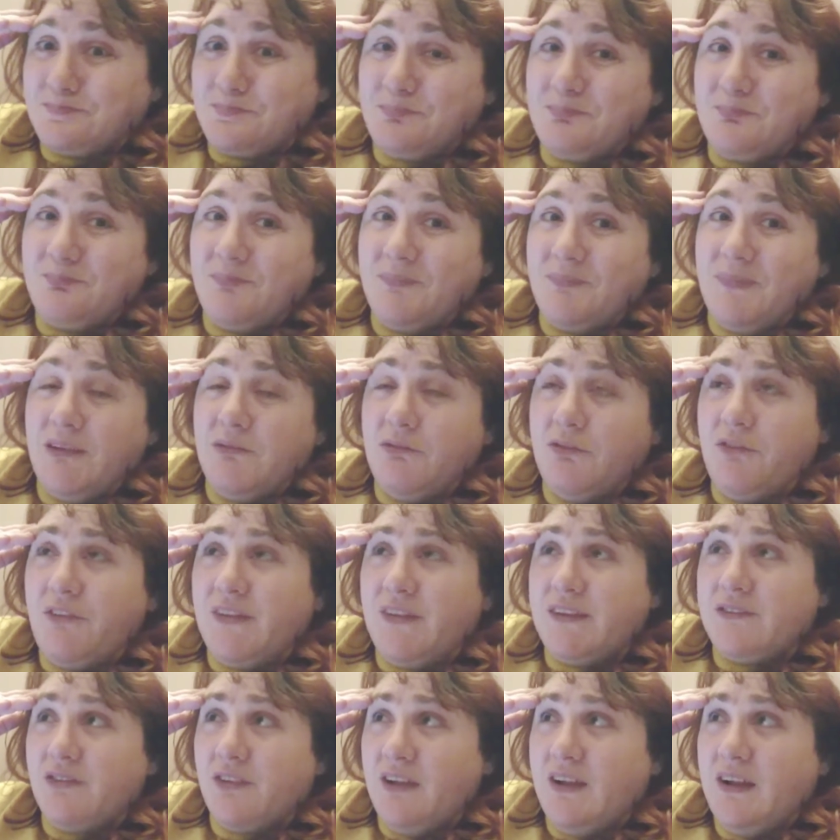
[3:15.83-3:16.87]
in the
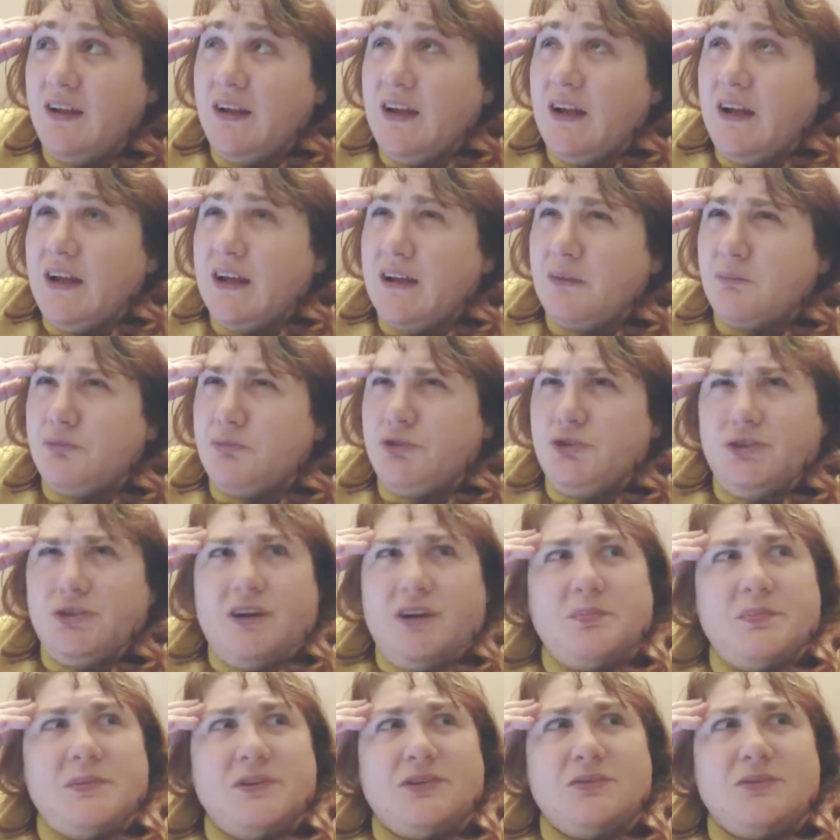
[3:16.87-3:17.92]
festival. I'm sure I've
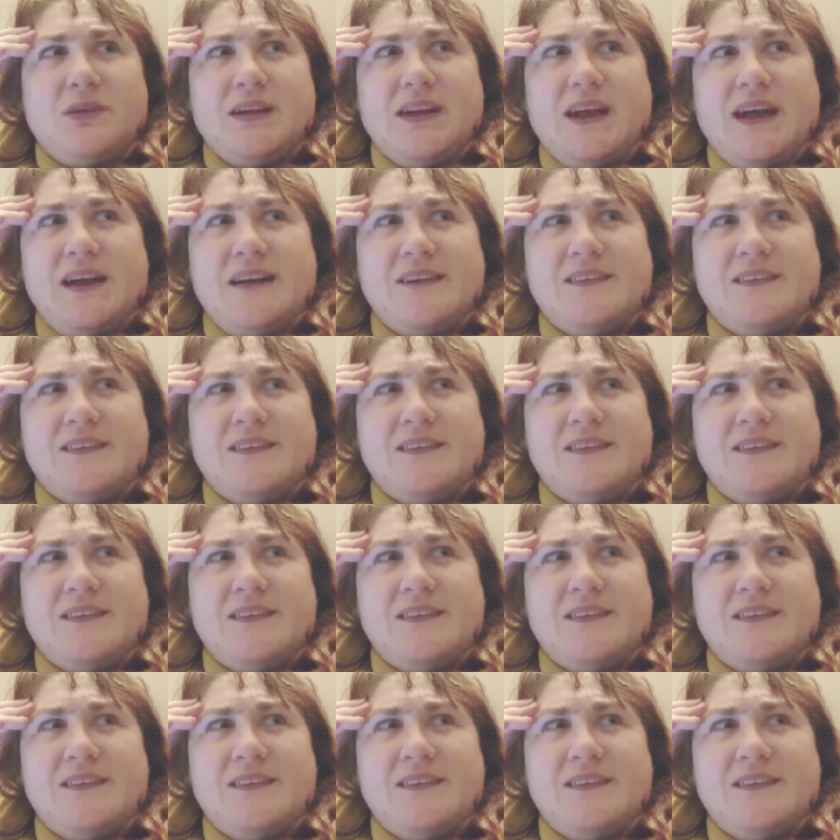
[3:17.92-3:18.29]
missed one out.